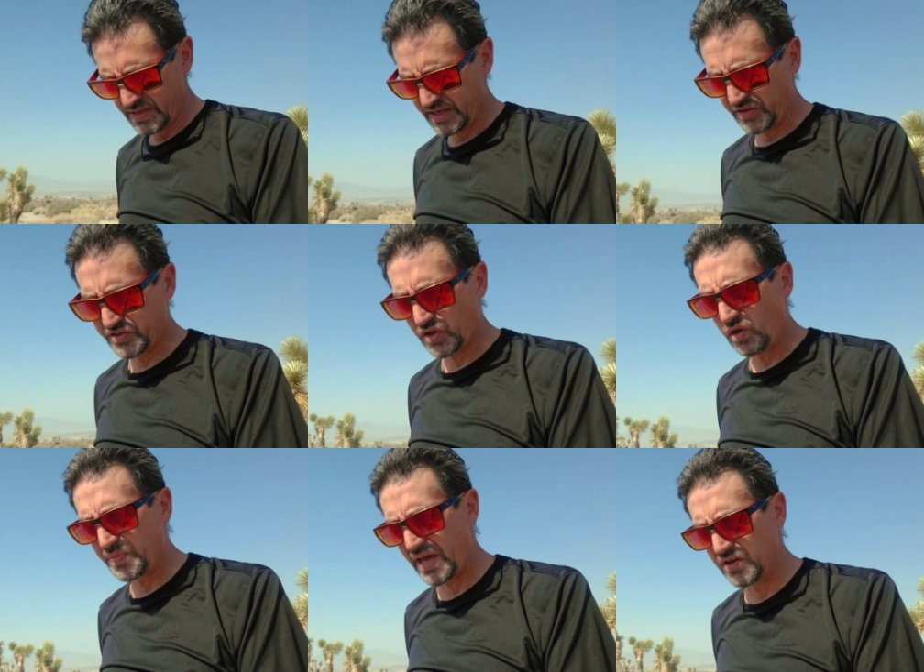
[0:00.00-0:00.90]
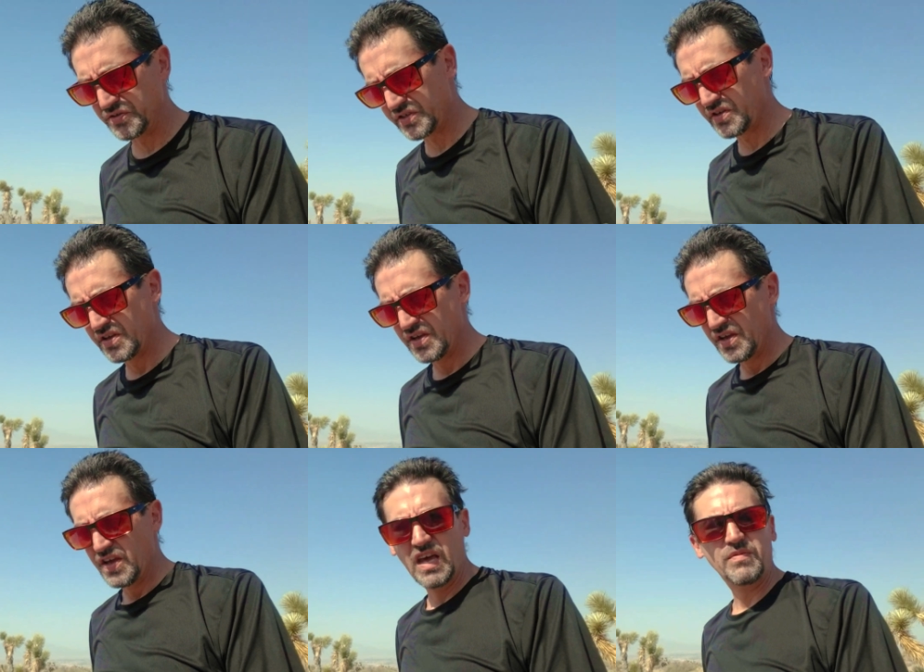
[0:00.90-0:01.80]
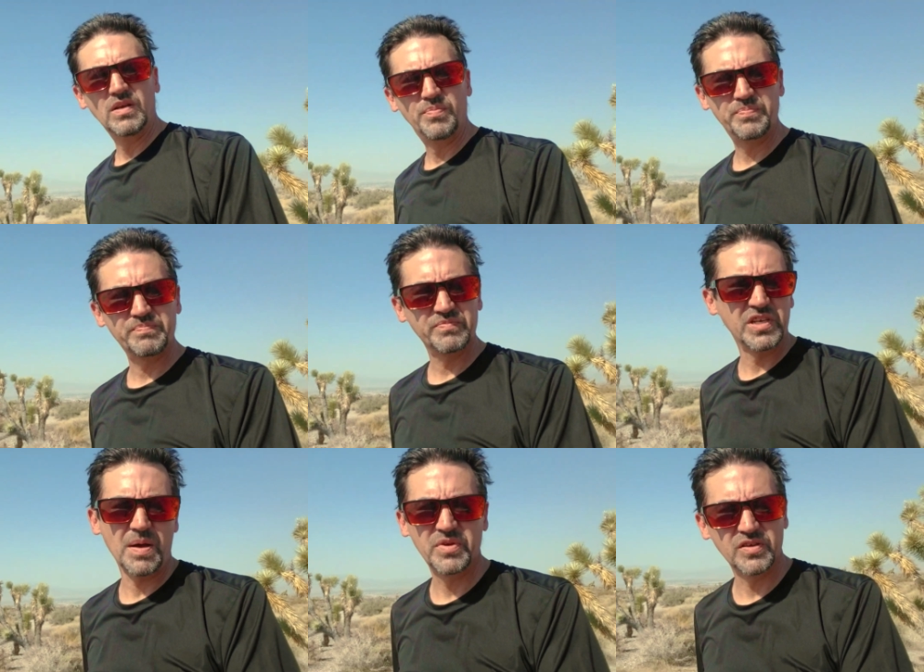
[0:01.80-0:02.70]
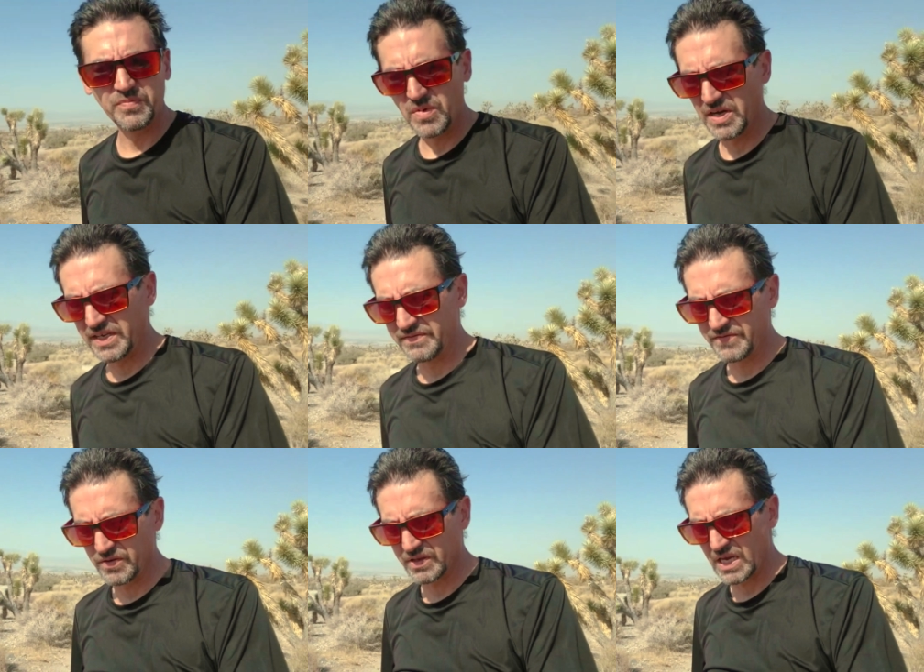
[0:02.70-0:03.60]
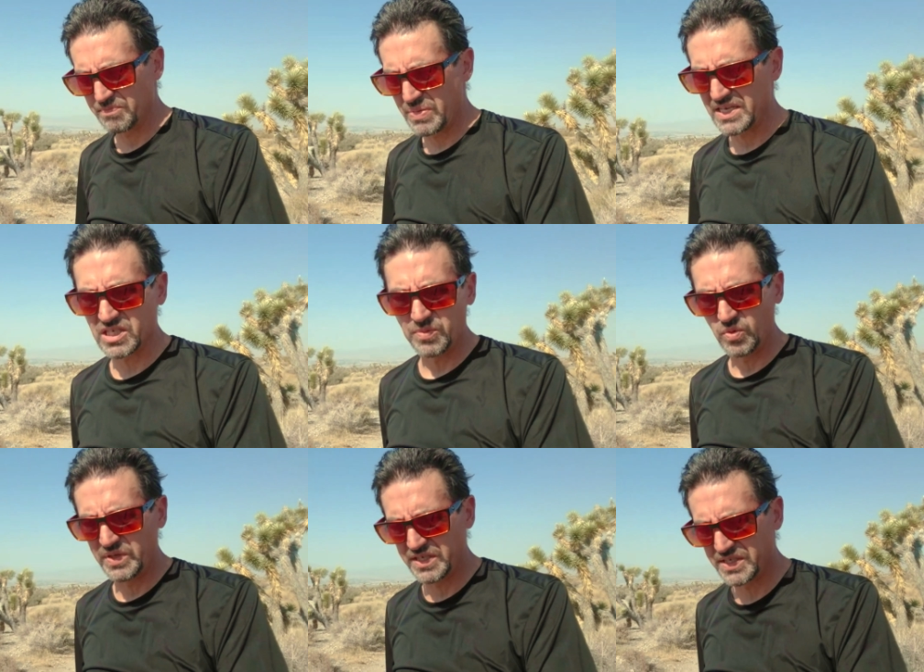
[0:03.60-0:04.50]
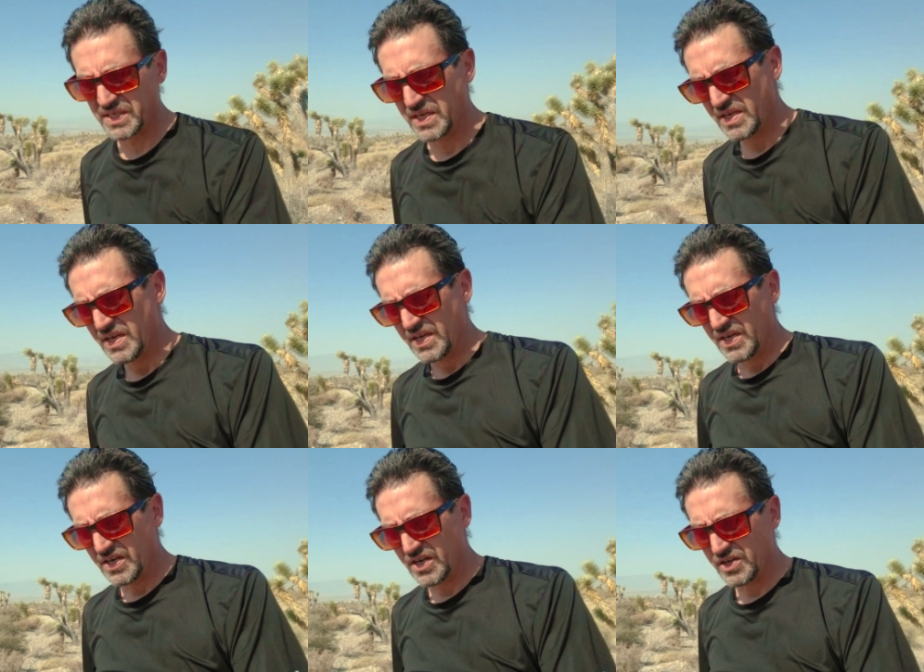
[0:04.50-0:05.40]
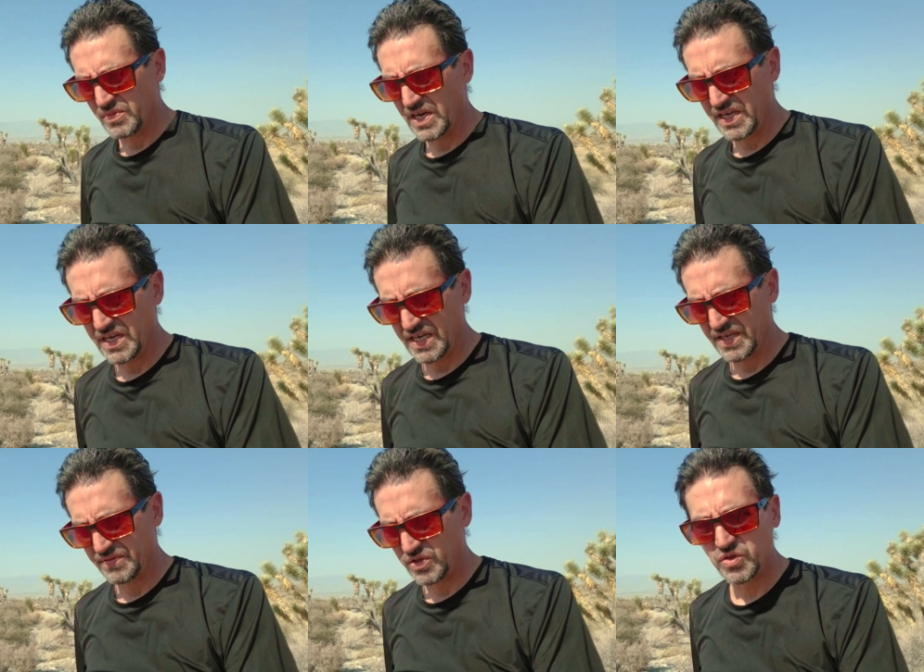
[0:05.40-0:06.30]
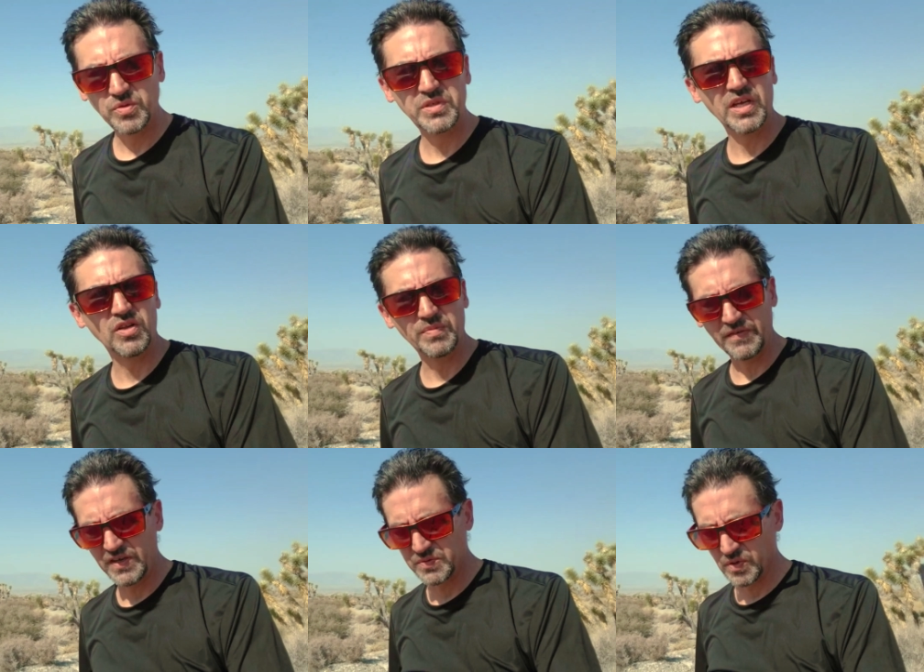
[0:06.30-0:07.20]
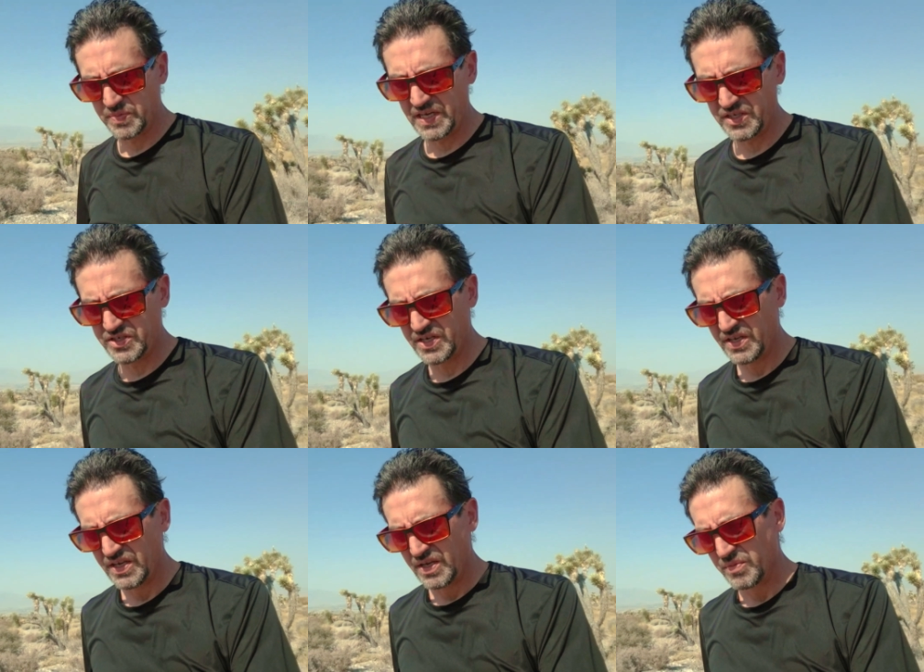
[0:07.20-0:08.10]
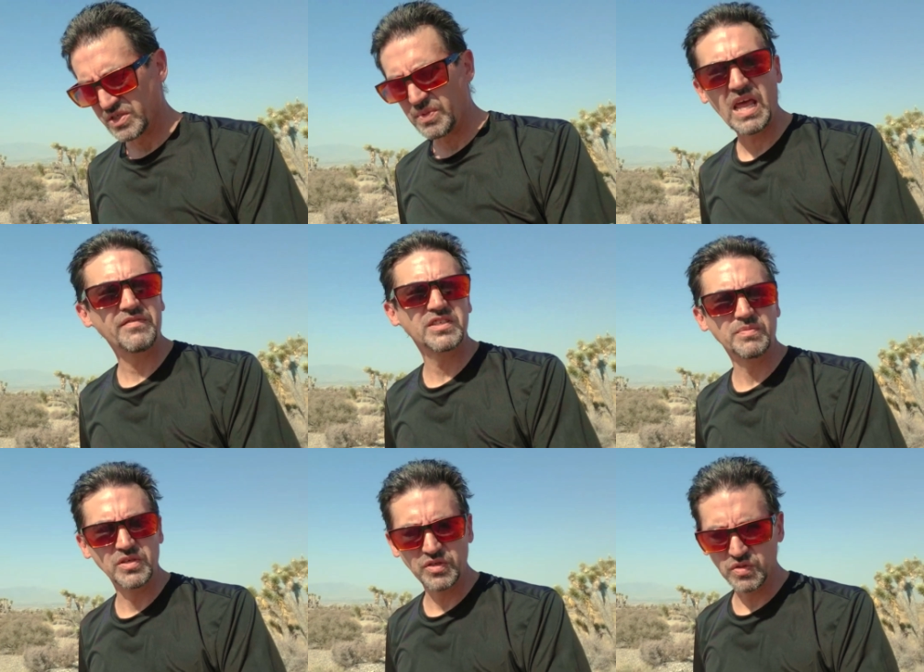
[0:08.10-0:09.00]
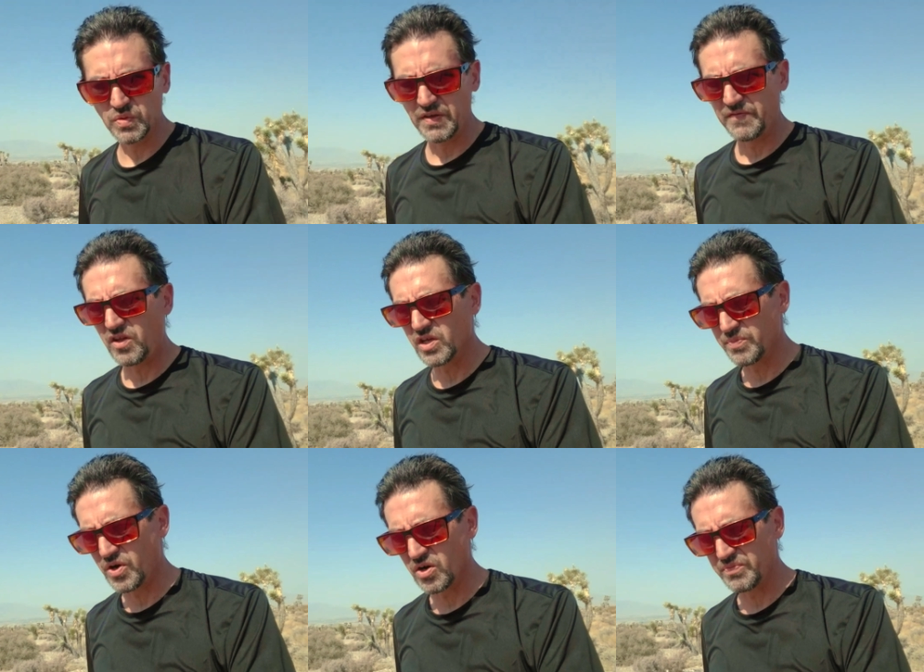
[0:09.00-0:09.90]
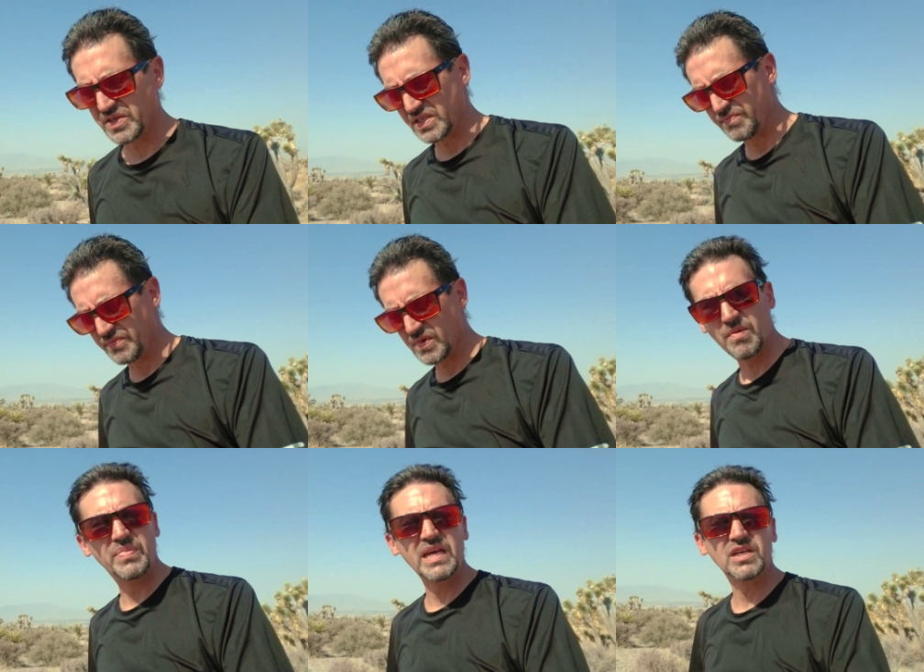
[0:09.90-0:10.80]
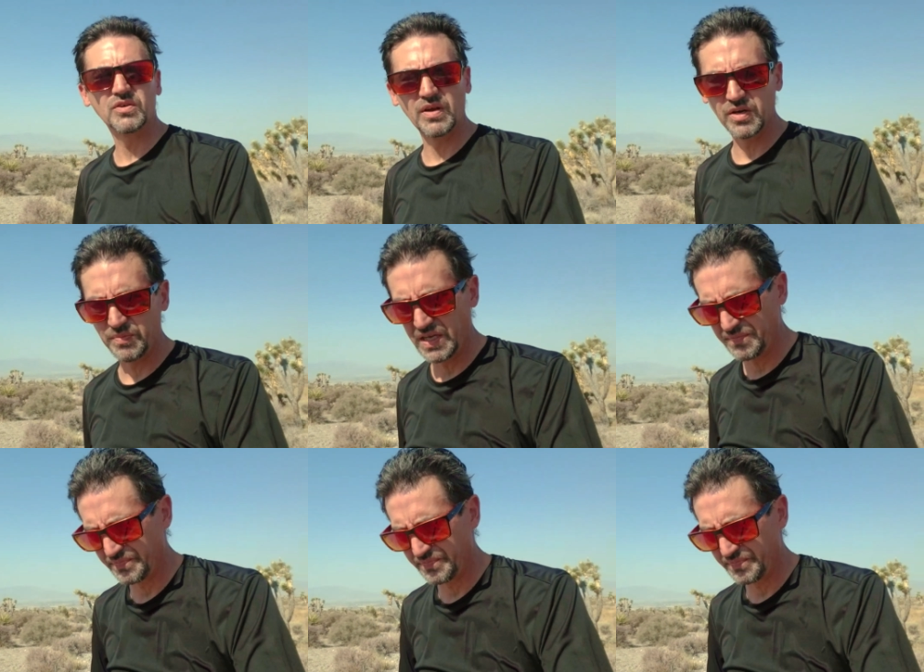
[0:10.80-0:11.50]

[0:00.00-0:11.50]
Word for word: Now, the solar panels have been a topic of mine for the past couple of weeks on my YouTube channel and my Facebook page, because I've been having some issues with it falling apart because I'm banging it around a bit.